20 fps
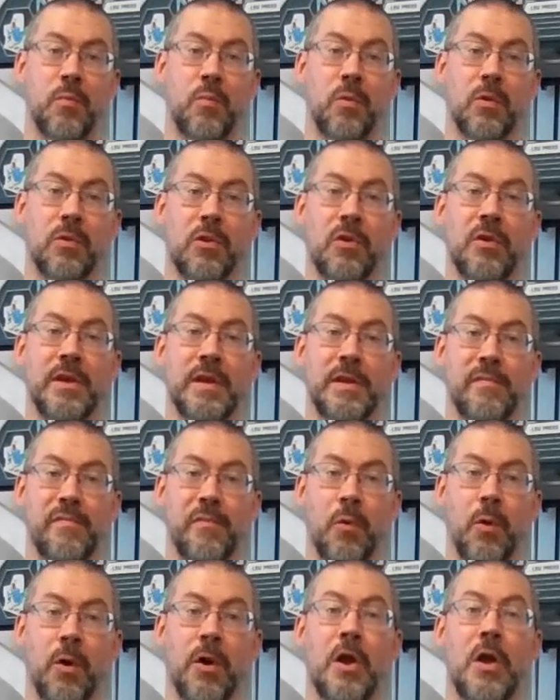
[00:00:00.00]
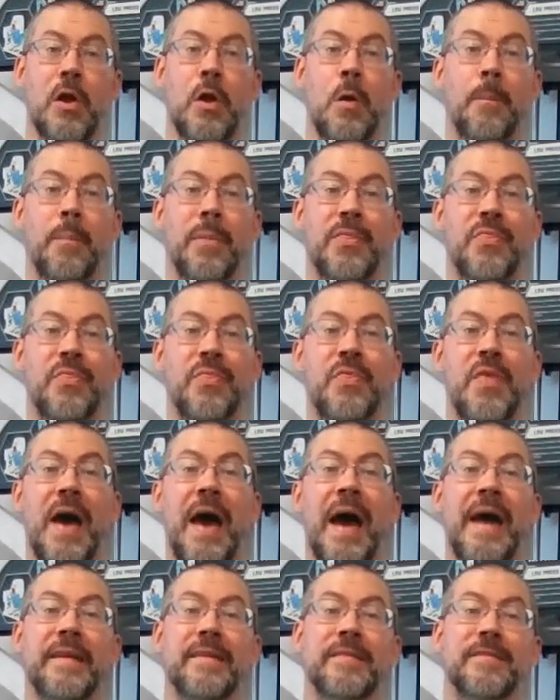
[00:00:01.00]
that we're looking for, but
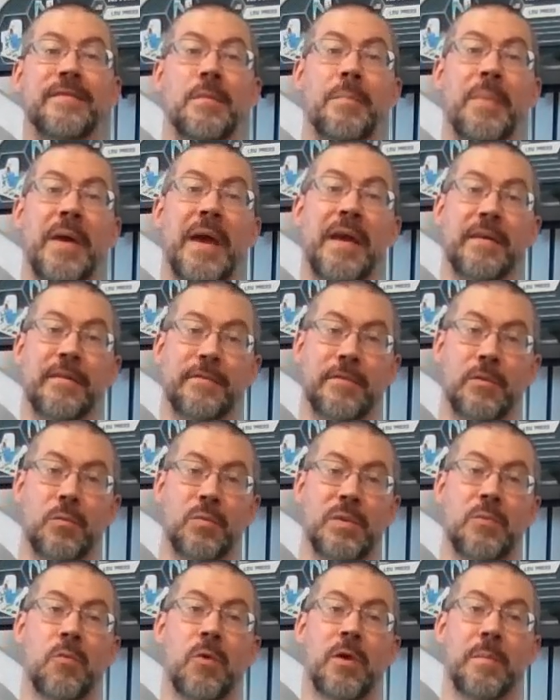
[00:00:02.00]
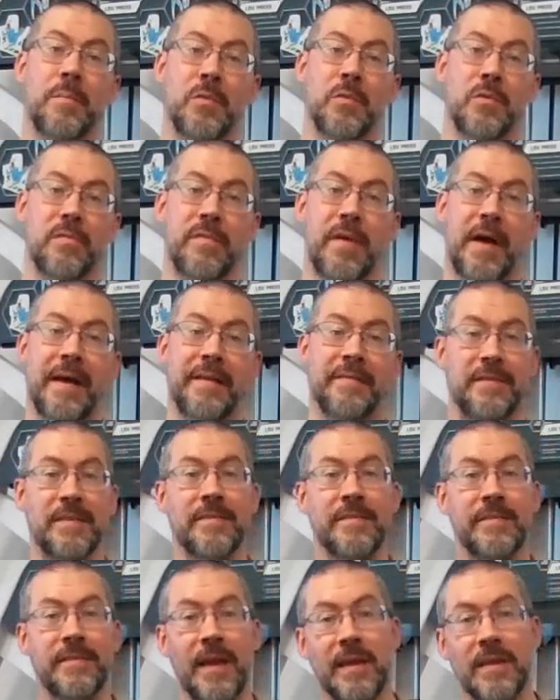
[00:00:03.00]
that is the pace that we want to move at.
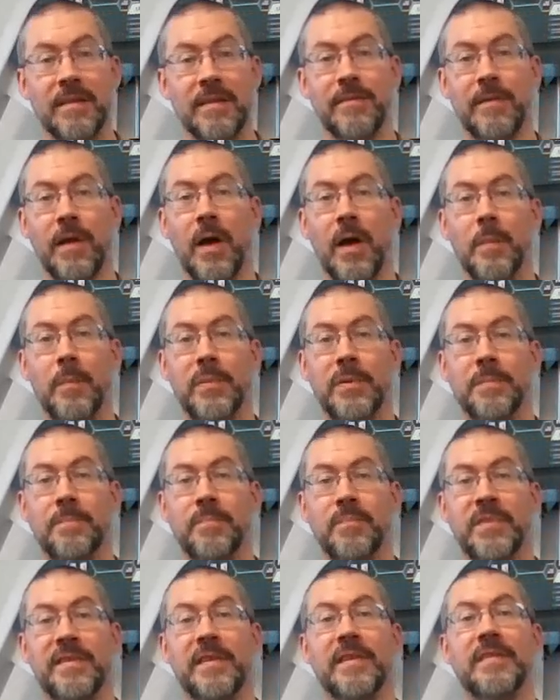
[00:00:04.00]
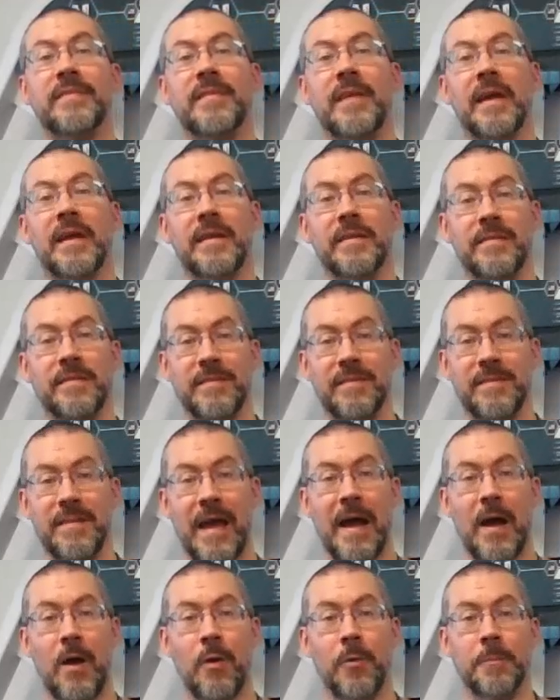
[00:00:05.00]
10 seconds up, 10 seconds
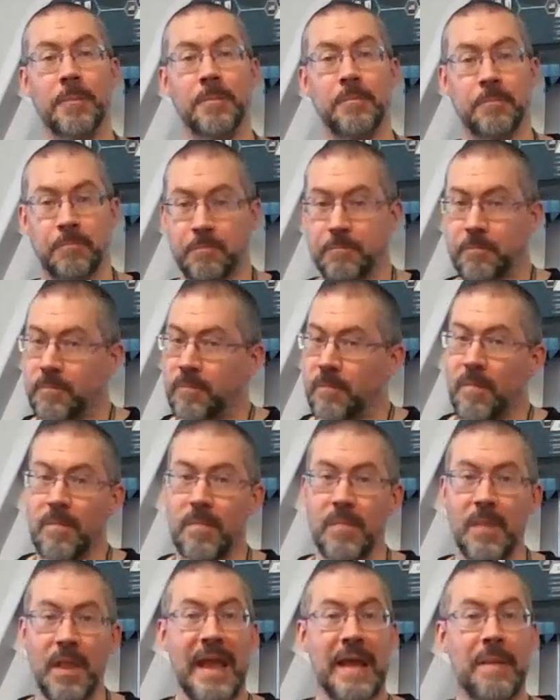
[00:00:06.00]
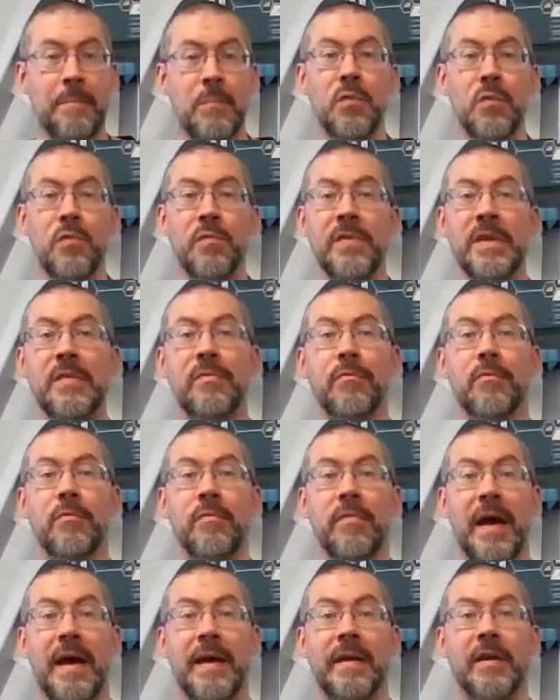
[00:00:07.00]
down, and moving
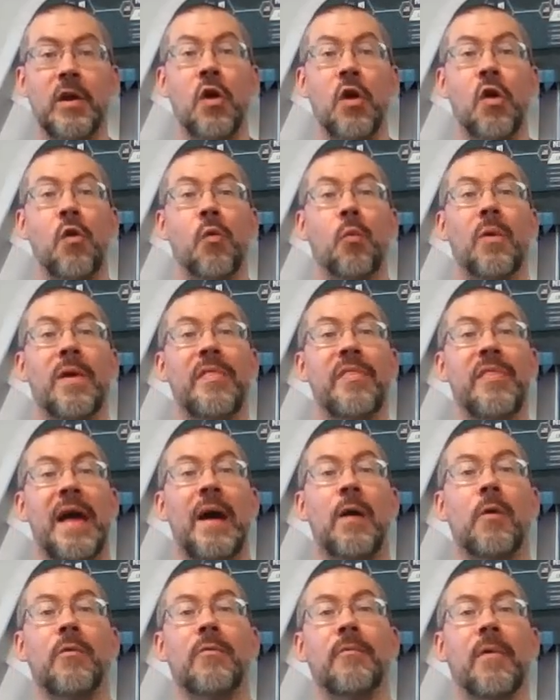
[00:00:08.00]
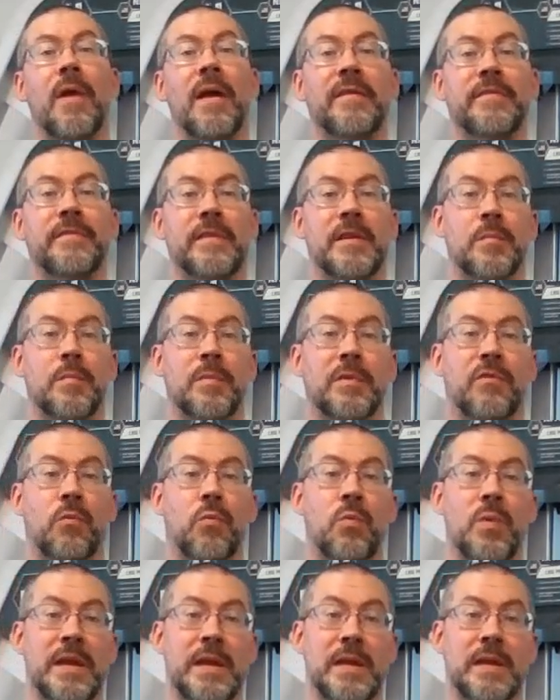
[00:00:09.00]
through that without resting
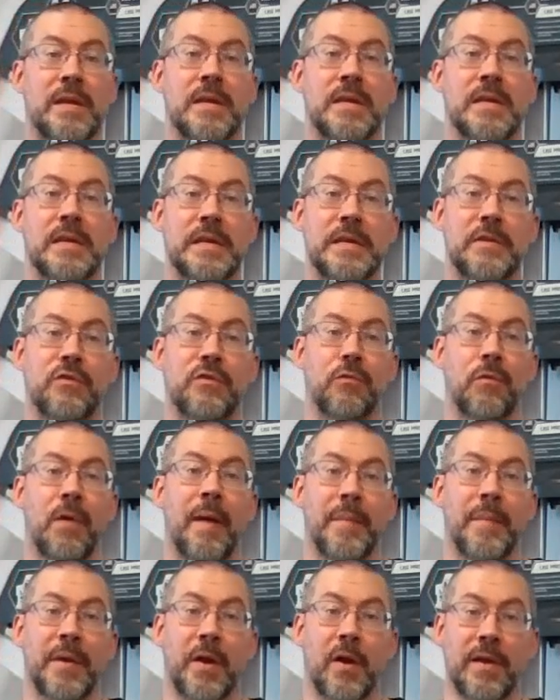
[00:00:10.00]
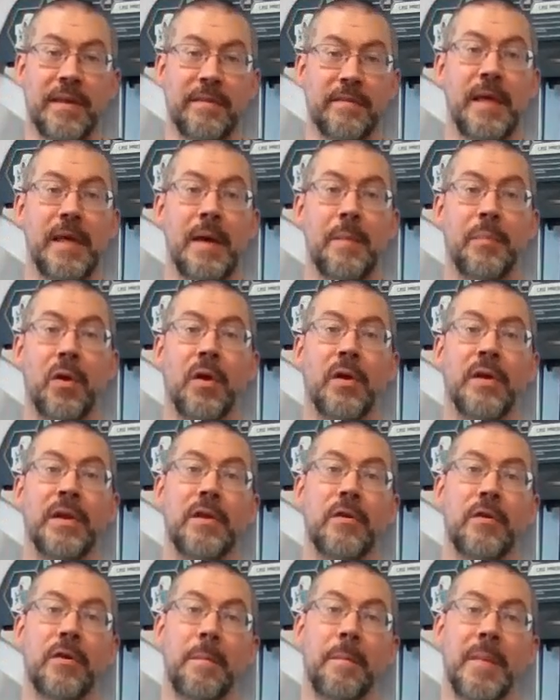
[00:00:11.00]
between each rep. And I'll get to that part
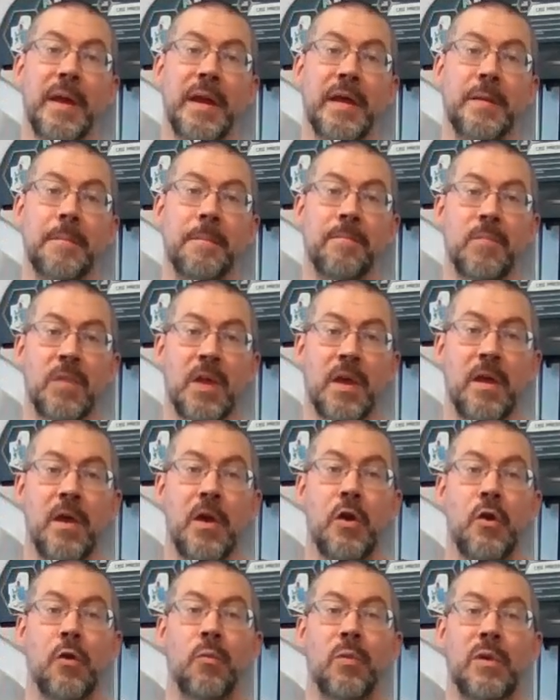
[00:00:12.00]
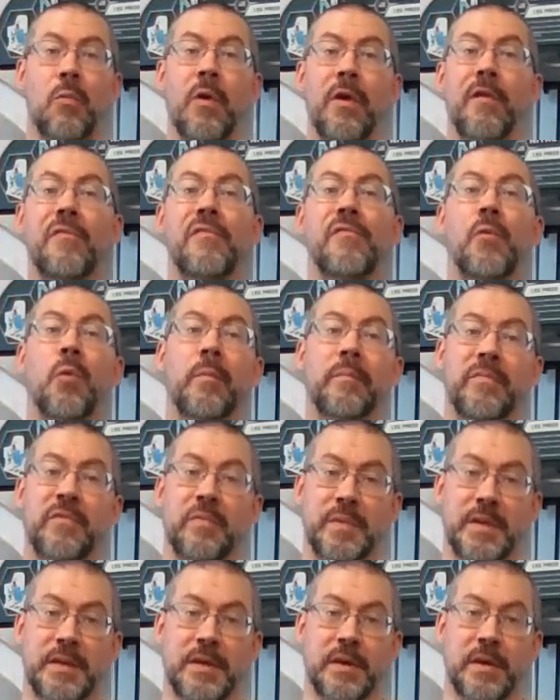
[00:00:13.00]
here in a minute. We want our form
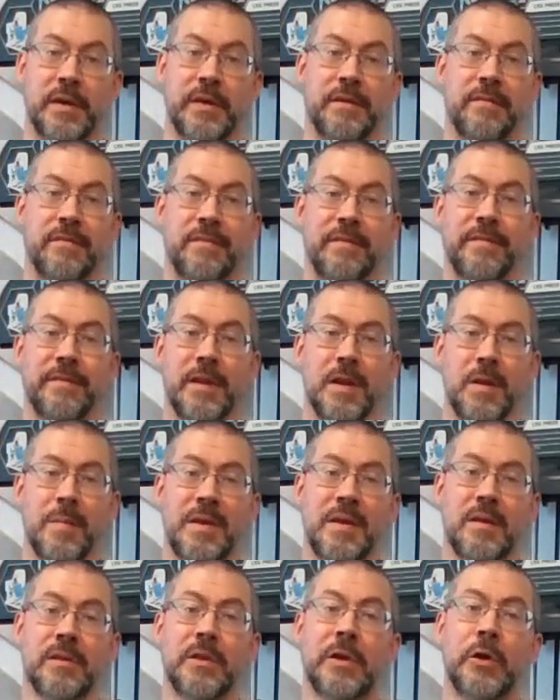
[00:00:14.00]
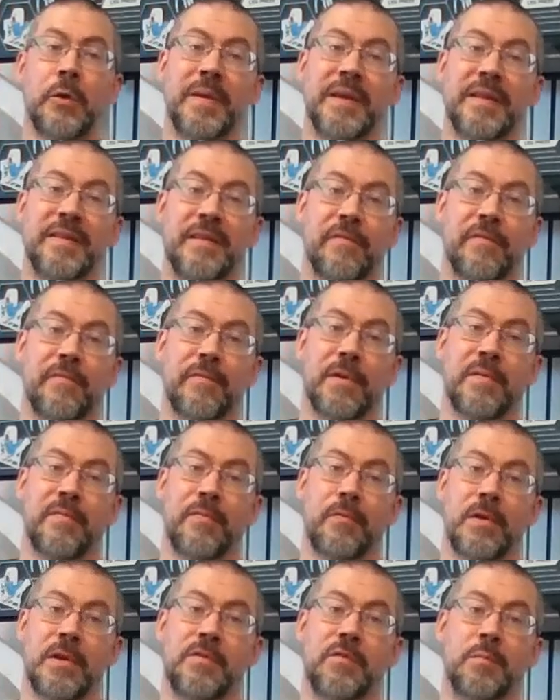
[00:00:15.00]
to be good. This is going to be a little bit different
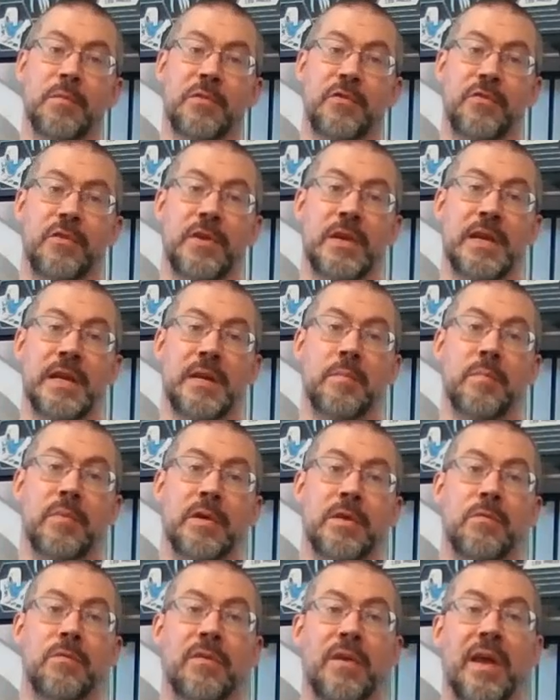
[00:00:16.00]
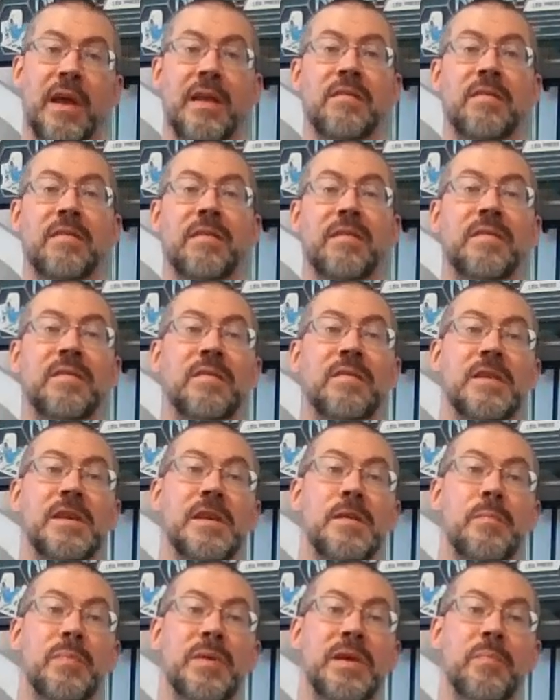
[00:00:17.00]
for each machine, but you tend to
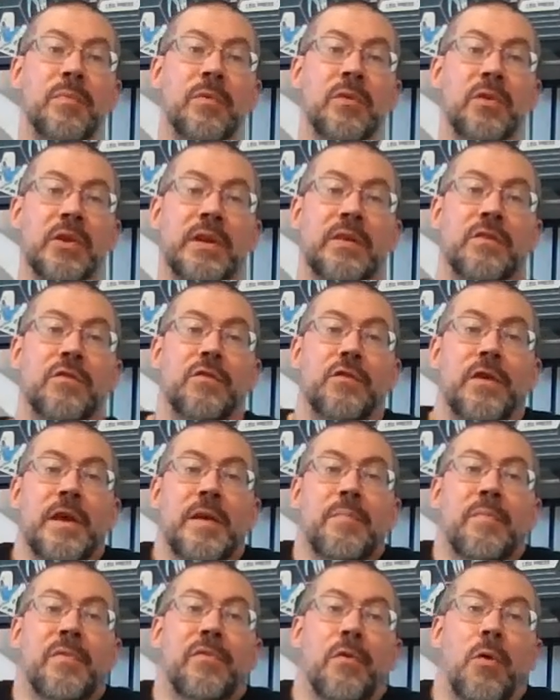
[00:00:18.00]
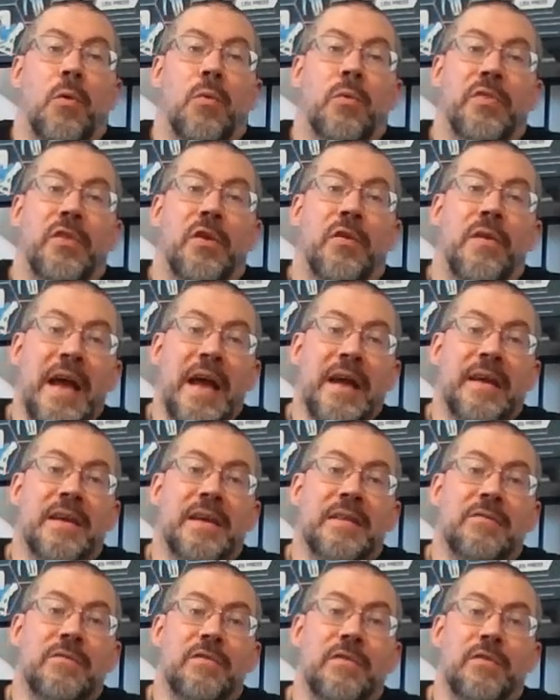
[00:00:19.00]
see people in a gym throwing their neck
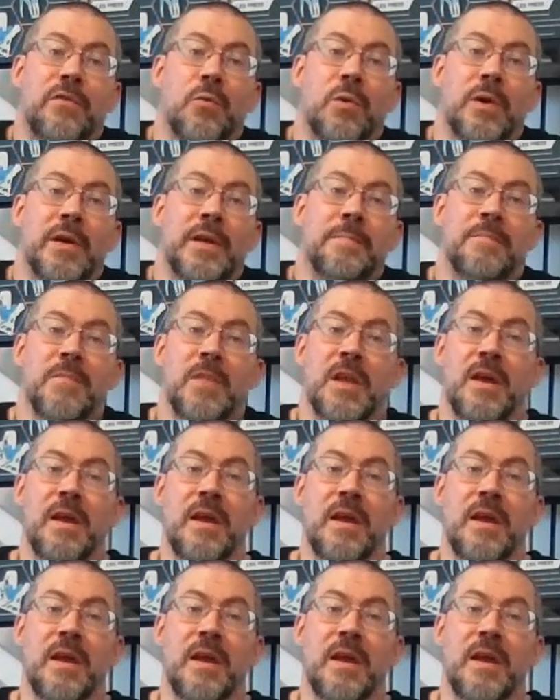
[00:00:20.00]
into it